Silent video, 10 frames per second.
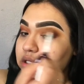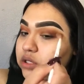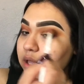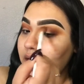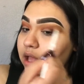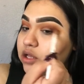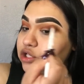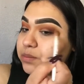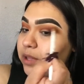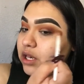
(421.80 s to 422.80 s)
So yeah,
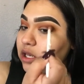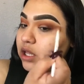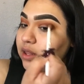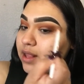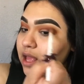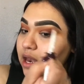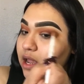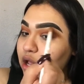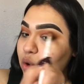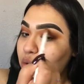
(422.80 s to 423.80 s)
just blending that
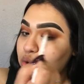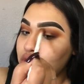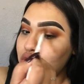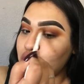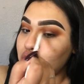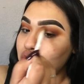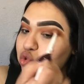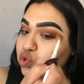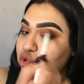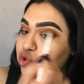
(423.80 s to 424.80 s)
out.
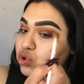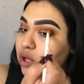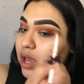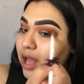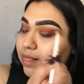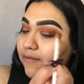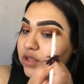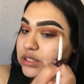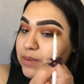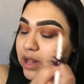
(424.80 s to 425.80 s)
I love
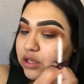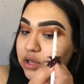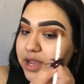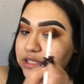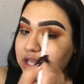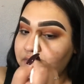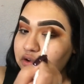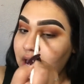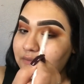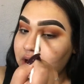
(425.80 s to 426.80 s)
this palette, you guys. If
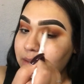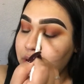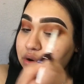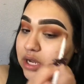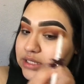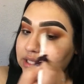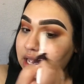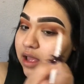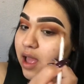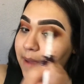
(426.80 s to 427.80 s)
you ever come across
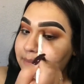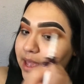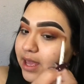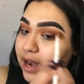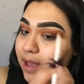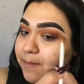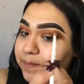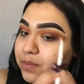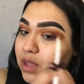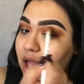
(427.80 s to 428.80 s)
it, pick it up.
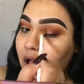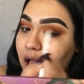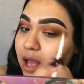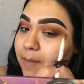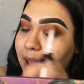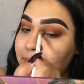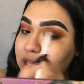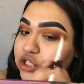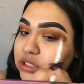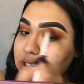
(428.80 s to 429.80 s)
I
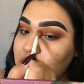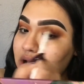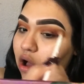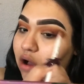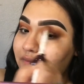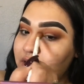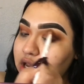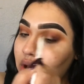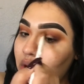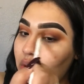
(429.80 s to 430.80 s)
mentioned it in a haul
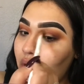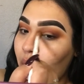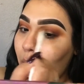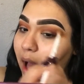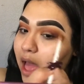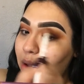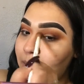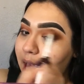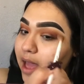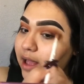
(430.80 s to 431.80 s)
video a while
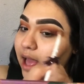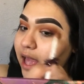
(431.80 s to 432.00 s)
back.